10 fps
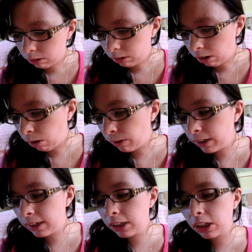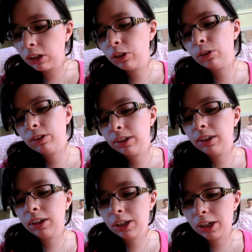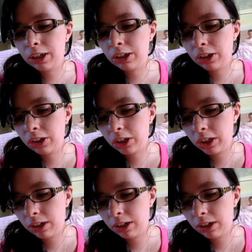In addition to encouraging